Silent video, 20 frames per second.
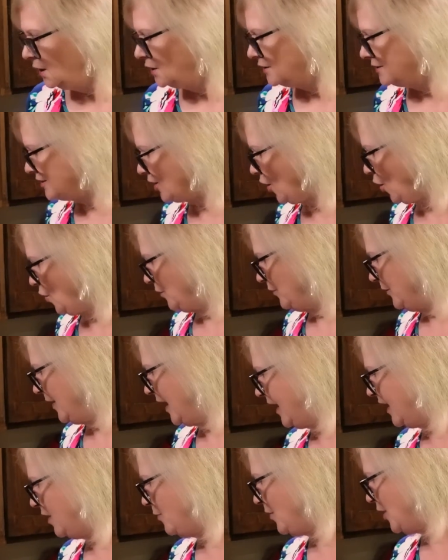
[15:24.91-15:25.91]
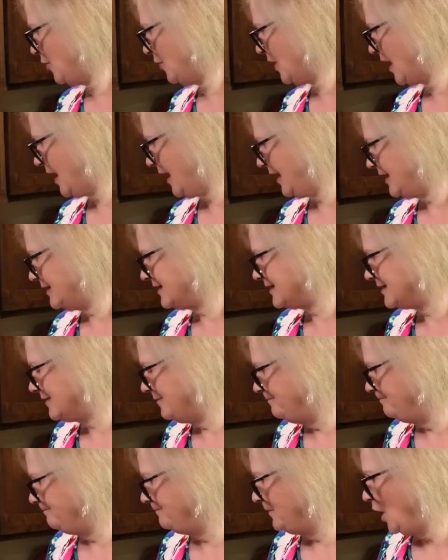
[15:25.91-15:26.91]
So anyway, you guys,
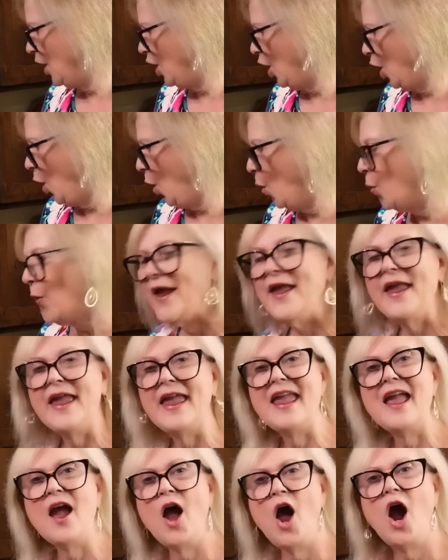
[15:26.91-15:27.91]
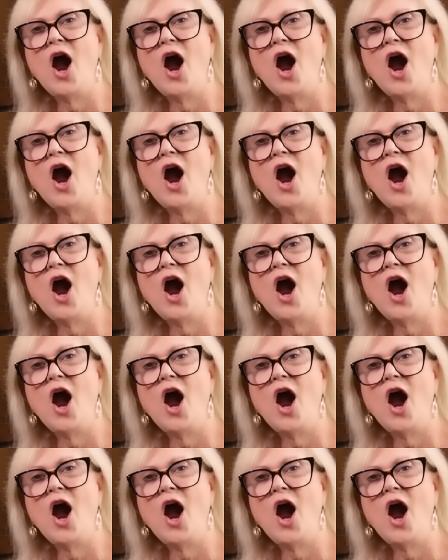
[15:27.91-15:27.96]
we